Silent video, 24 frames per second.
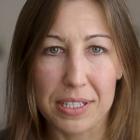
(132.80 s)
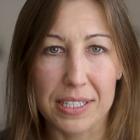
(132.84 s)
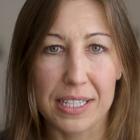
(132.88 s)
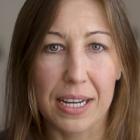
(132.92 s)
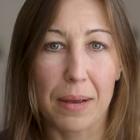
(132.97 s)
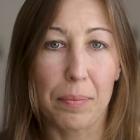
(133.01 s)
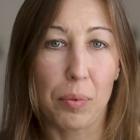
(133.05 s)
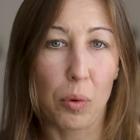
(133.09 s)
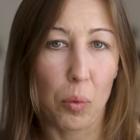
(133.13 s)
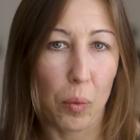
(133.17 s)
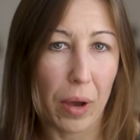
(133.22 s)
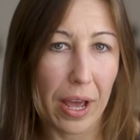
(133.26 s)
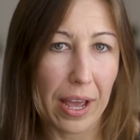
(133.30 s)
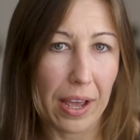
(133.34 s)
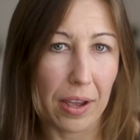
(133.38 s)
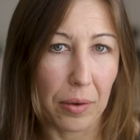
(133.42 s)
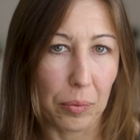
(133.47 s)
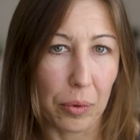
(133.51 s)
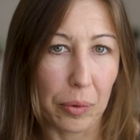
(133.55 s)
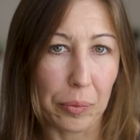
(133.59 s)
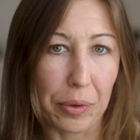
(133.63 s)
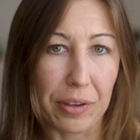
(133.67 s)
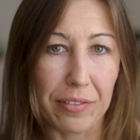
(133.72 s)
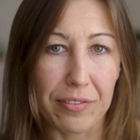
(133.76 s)
step away
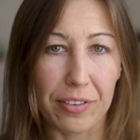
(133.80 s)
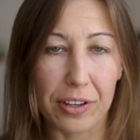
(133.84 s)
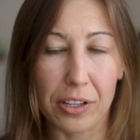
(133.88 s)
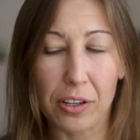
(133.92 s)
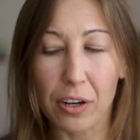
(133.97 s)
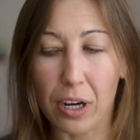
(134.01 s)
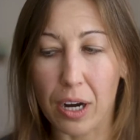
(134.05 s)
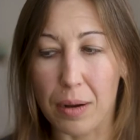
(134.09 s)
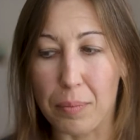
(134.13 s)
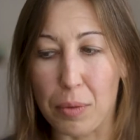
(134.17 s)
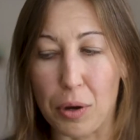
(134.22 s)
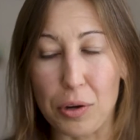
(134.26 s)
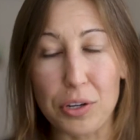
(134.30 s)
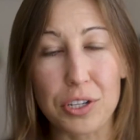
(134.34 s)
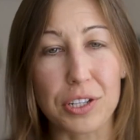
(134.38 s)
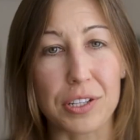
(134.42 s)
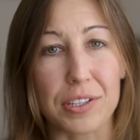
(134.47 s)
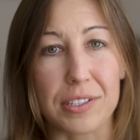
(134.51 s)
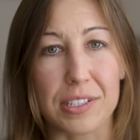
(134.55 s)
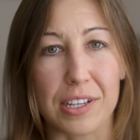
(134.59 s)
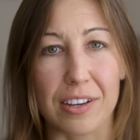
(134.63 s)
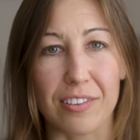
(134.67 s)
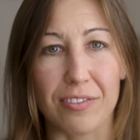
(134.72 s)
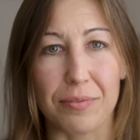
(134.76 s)
when we feel our
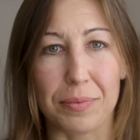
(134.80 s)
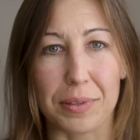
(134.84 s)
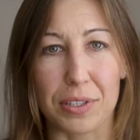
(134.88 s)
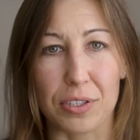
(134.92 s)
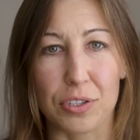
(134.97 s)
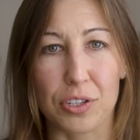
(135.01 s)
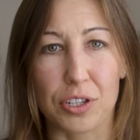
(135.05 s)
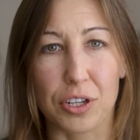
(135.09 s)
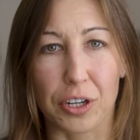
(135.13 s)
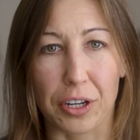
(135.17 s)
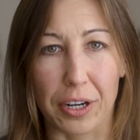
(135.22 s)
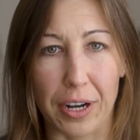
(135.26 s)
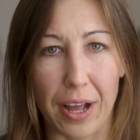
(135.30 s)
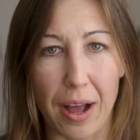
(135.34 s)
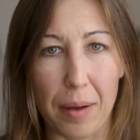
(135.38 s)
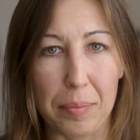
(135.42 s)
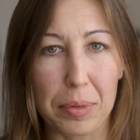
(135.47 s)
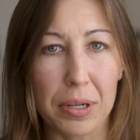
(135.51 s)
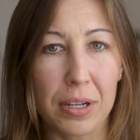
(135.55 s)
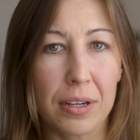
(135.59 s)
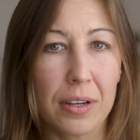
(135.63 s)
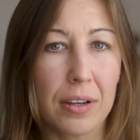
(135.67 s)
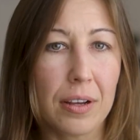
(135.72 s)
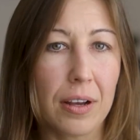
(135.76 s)
emotions have been stirred up
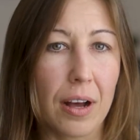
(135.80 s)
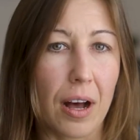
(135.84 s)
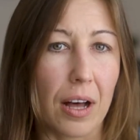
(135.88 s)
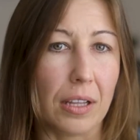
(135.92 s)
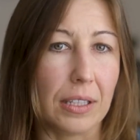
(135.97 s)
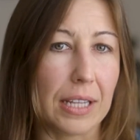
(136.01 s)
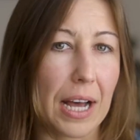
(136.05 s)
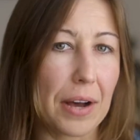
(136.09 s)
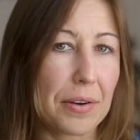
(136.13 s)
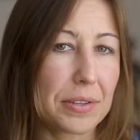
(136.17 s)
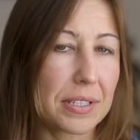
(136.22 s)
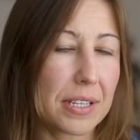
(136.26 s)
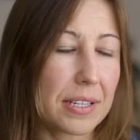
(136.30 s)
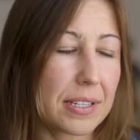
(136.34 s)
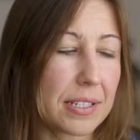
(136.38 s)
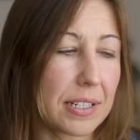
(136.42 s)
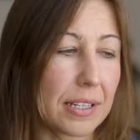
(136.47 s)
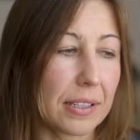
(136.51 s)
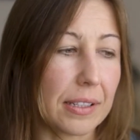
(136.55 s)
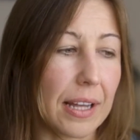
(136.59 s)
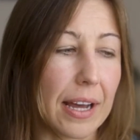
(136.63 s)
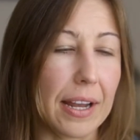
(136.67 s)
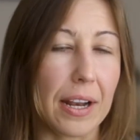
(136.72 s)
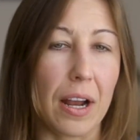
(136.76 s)
allows us to
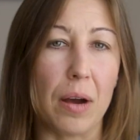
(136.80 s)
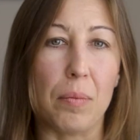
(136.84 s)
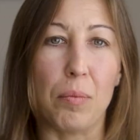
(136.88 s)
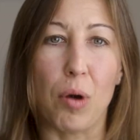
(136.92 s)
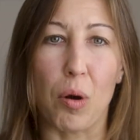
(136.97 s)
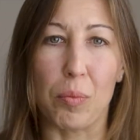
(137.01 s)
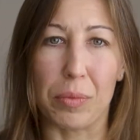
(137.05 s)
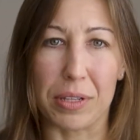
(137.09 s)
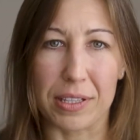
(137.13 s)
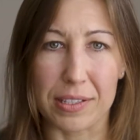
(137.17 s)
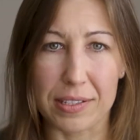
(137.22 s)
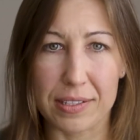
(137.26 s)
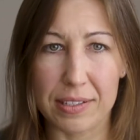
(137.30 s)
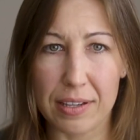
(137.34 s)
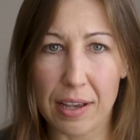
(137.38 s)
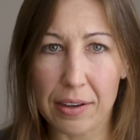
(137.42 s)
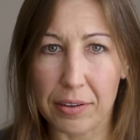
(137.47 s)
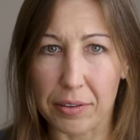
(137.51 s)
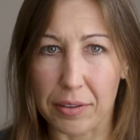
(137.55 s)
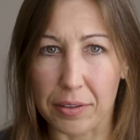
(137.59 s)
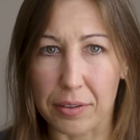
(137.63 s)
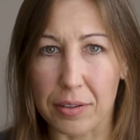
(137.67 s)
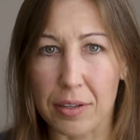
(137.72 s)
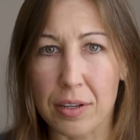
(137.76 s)
let a moment
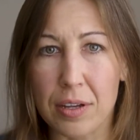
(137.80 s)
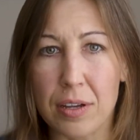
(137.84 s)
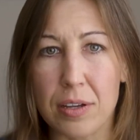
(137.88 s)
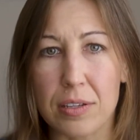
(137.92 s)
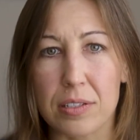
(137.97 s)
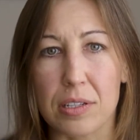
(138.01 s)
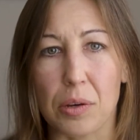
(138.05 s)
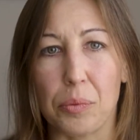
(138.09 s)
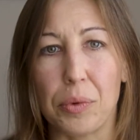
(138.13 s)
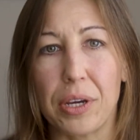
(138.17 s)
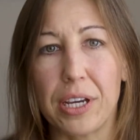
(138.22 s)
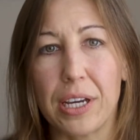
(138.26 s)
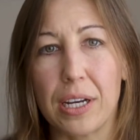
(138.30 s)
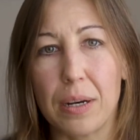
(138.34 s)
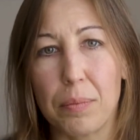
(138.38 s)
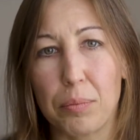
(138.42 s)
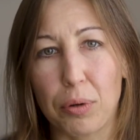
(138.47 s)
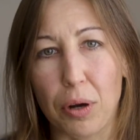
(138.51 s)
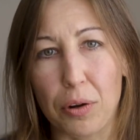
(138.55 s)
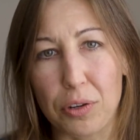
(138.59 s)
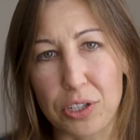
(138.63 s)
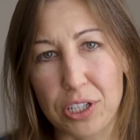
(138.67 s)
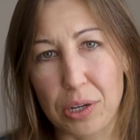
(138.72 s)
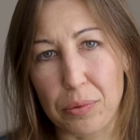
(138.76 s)
settle so we can
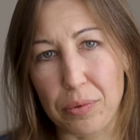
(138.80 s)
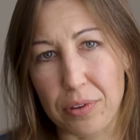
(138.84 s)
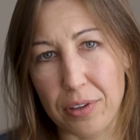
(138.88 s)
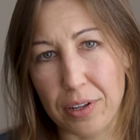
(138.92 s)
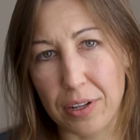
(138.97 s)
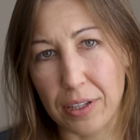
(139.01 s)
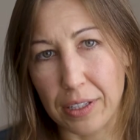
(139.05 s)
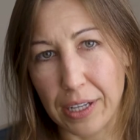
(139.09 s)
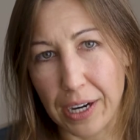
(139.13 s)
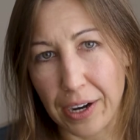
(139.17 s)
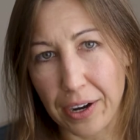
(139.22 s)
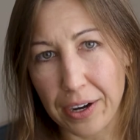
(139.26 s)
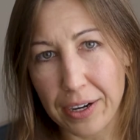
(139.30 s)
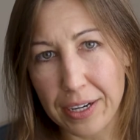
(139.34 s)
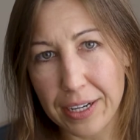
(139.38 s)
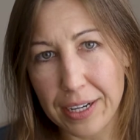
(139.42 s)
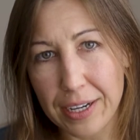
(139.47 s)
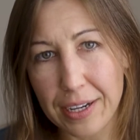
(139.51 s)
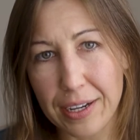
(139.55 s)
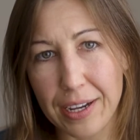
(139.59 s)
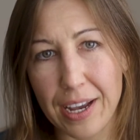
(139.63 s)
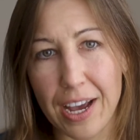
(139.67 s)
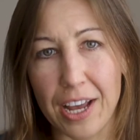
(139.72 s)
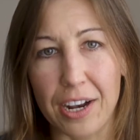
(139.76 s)
approach it with
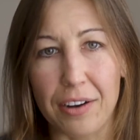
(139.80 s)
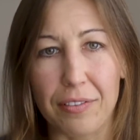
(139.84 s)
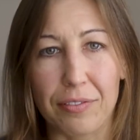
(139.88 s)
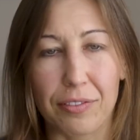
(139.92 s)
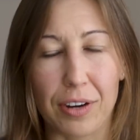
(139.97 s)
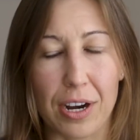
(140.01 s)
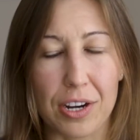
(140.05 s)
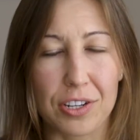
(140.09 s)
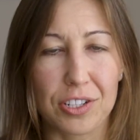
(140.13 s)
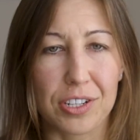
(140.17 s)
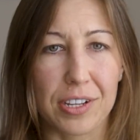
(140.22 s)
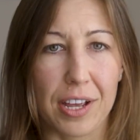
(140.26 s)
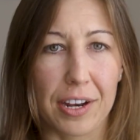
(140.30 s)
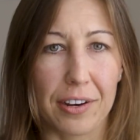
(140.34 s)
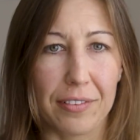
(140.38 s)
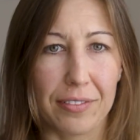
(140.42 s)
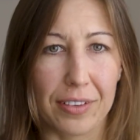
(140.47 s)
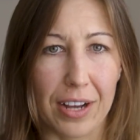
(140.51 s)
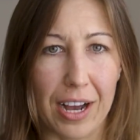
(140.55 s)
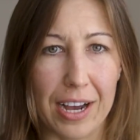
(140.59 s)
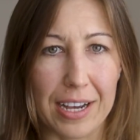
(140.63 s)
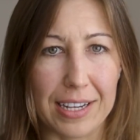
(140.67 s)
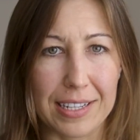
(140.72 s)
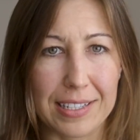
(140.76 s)
clarity and a fresh set of
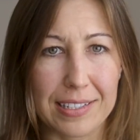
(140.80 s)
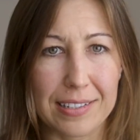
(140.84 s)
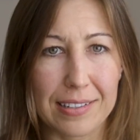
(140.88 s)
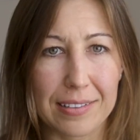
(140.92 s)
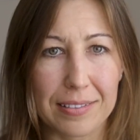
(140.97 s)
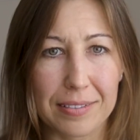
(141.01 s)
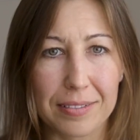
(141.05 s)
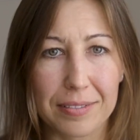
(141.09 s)
eyes.